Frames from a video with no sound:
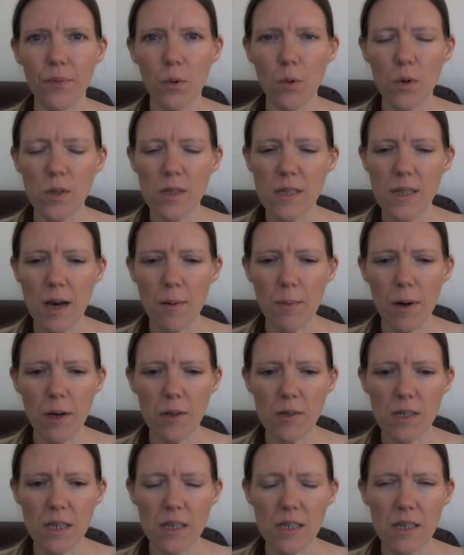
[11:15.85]
What's that,
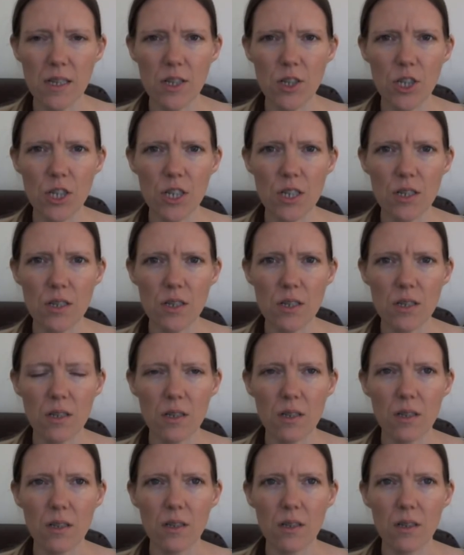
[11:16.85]
about 6 inches?
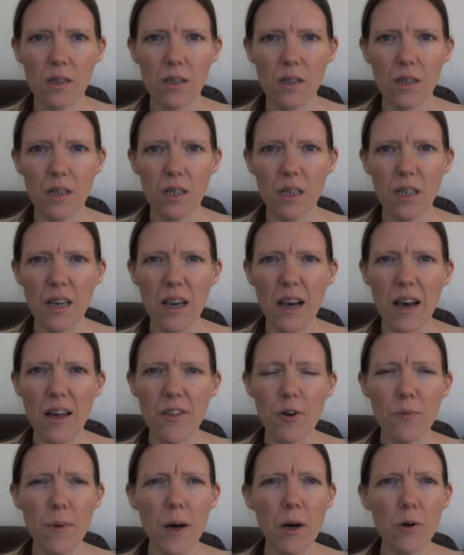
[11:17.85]
Yeah,
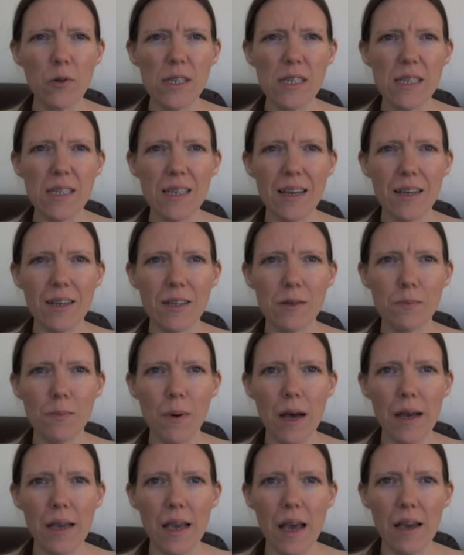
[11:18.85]
they're about 6
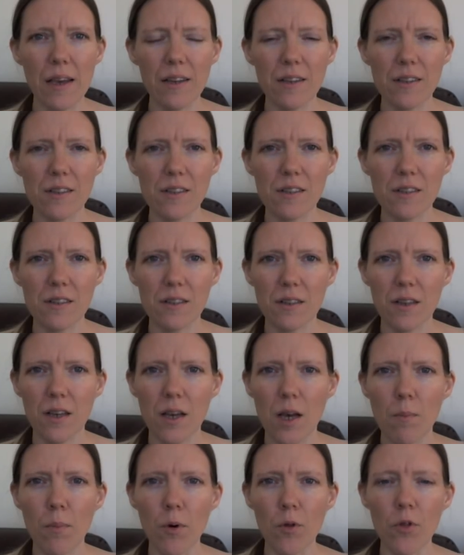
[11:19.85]
by 8.
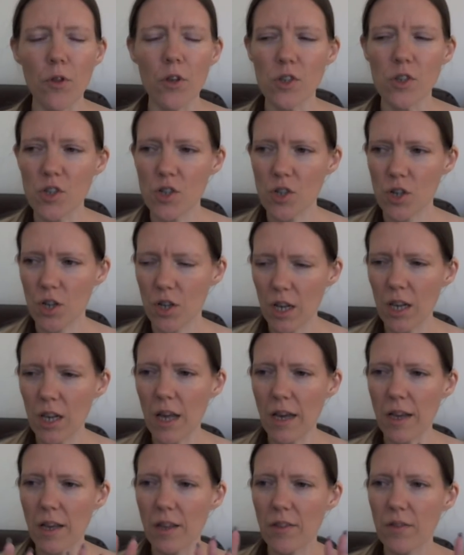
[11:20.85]
But there's
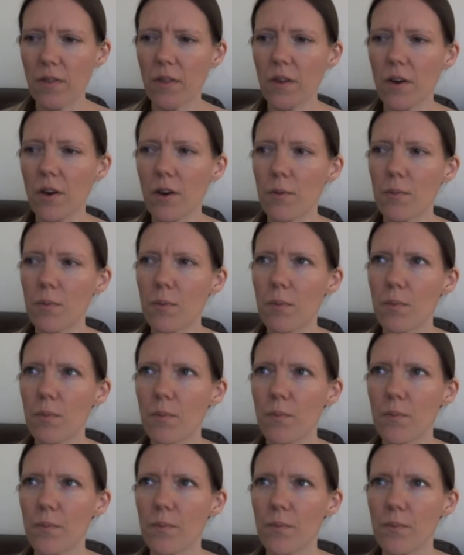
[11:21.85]
like
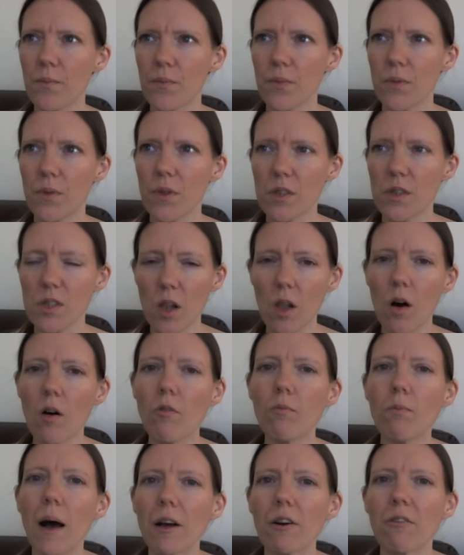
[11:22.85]
there's a lot
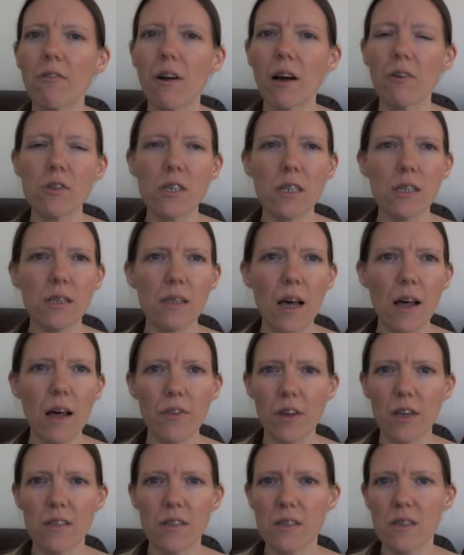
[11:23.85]
of background in that
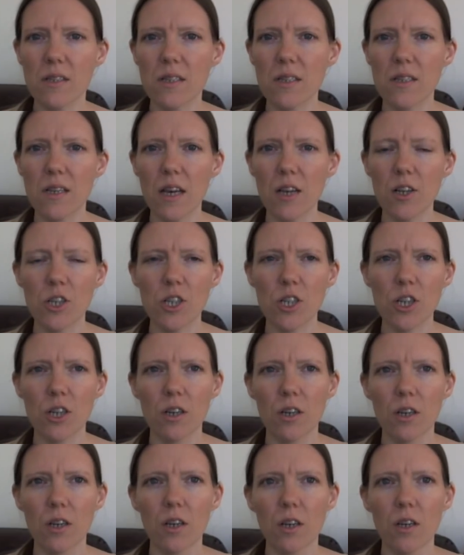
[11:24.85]
isn't stitched.
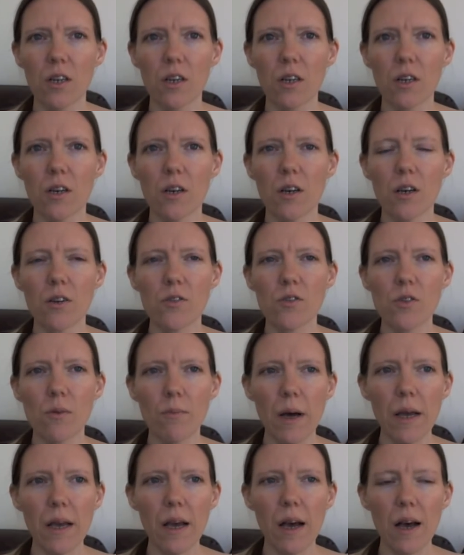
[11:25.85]
So I
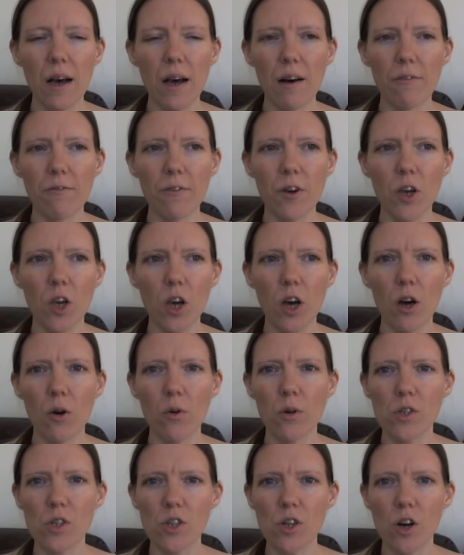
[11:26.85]
might have a go
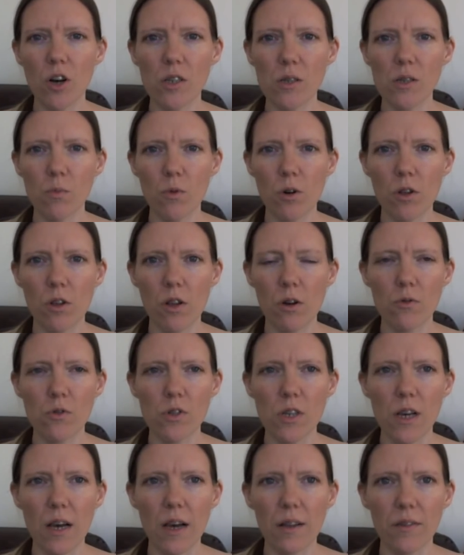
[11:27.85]
at starting one of
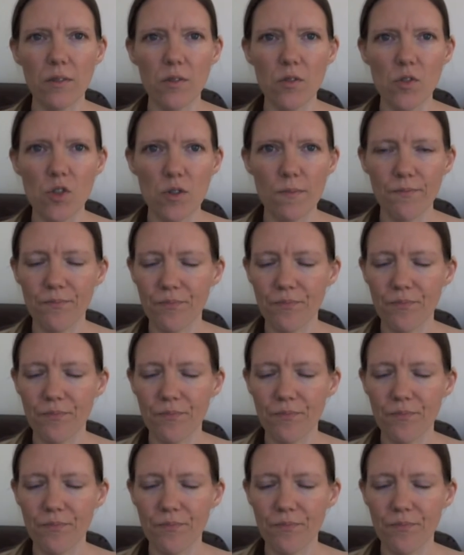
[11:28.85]
those and